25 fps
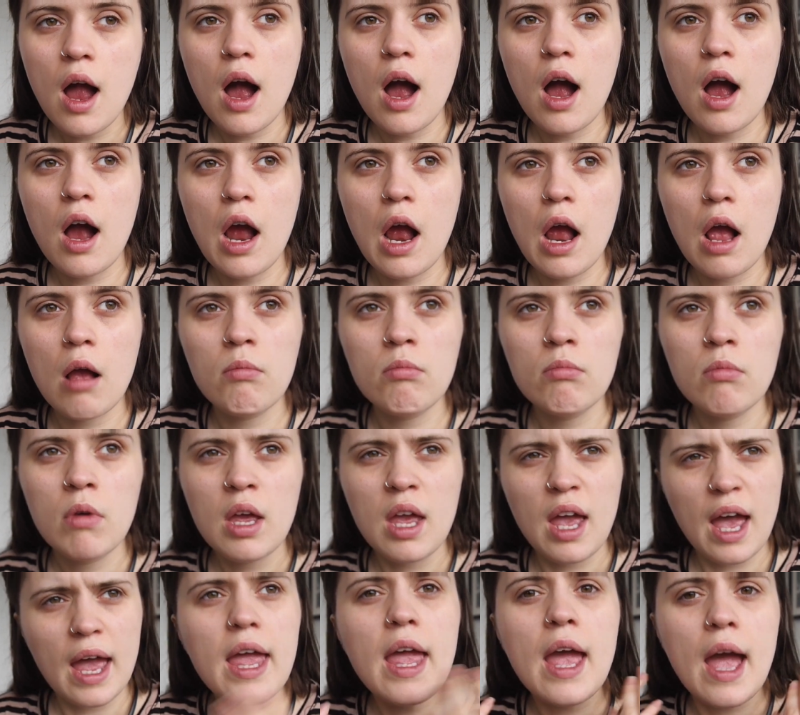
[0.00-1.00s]

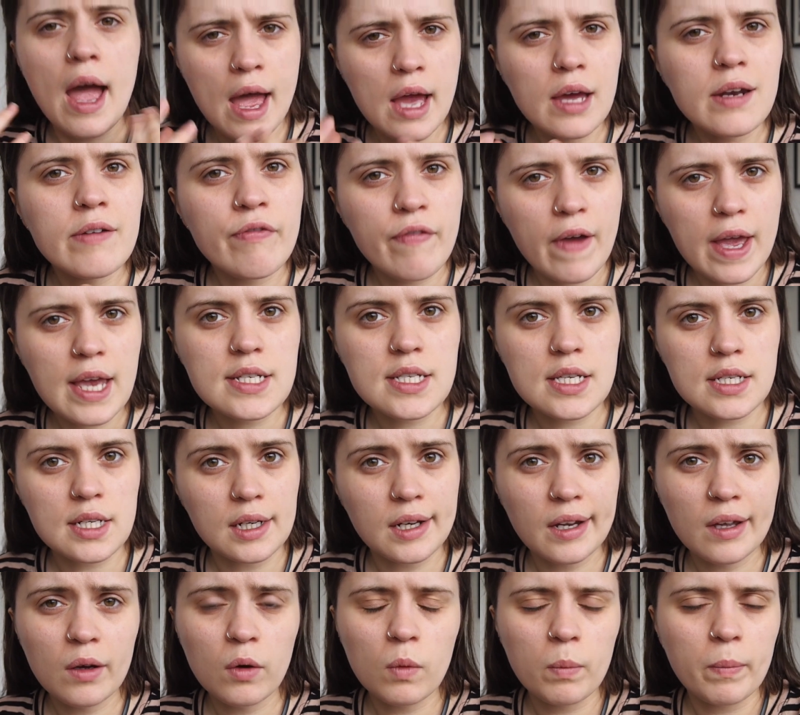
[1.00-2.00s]
It had faded a
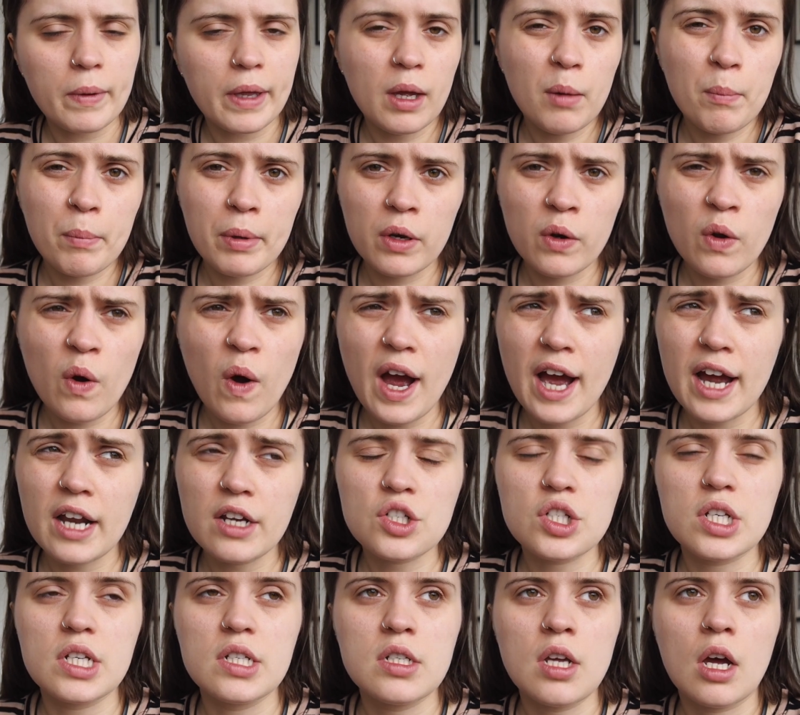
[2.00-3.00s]
little bit, but not
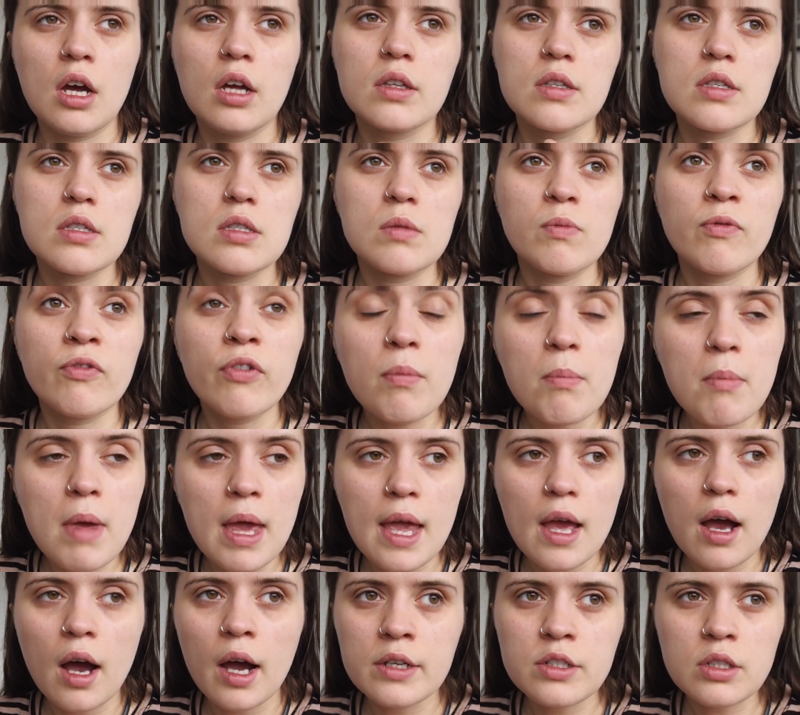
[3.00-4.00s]
actually tons. For
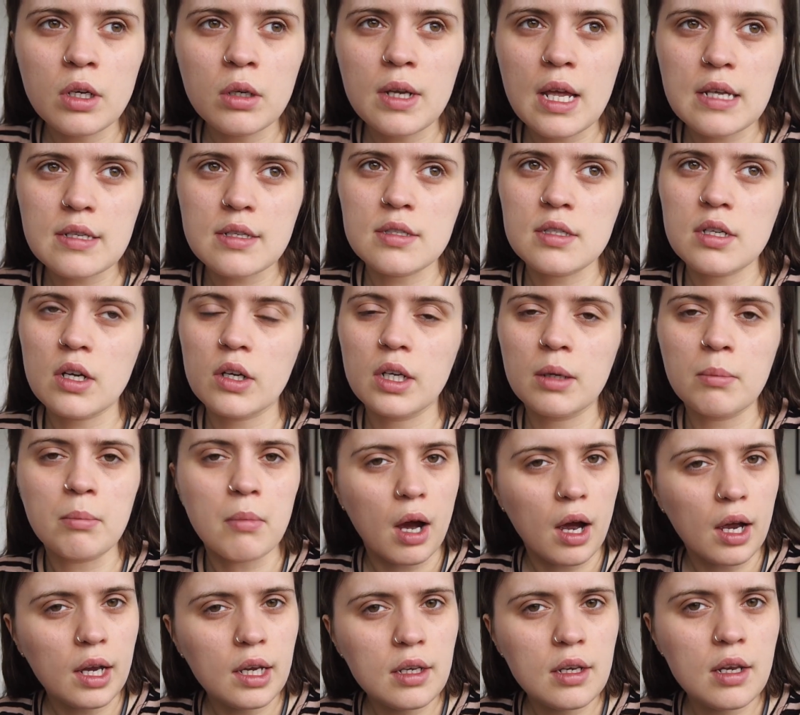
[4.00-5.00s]
me, I don't necessarily
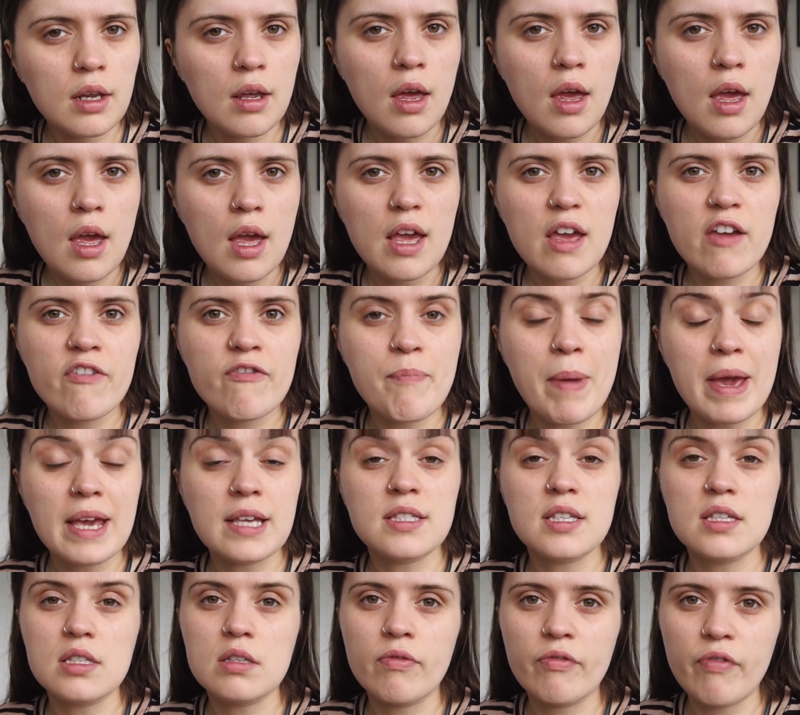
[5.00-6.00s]
mind if
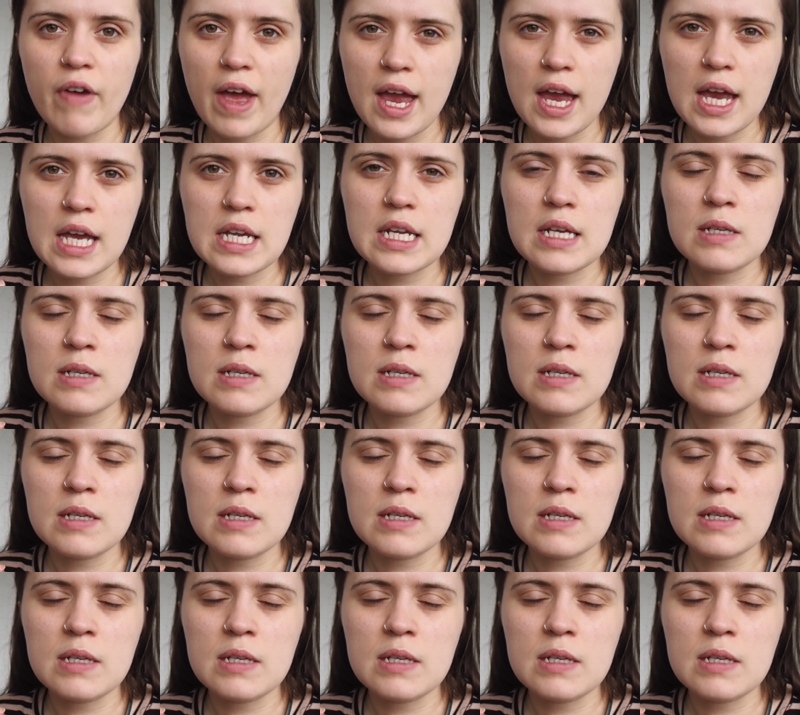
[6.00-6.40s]
bases fade.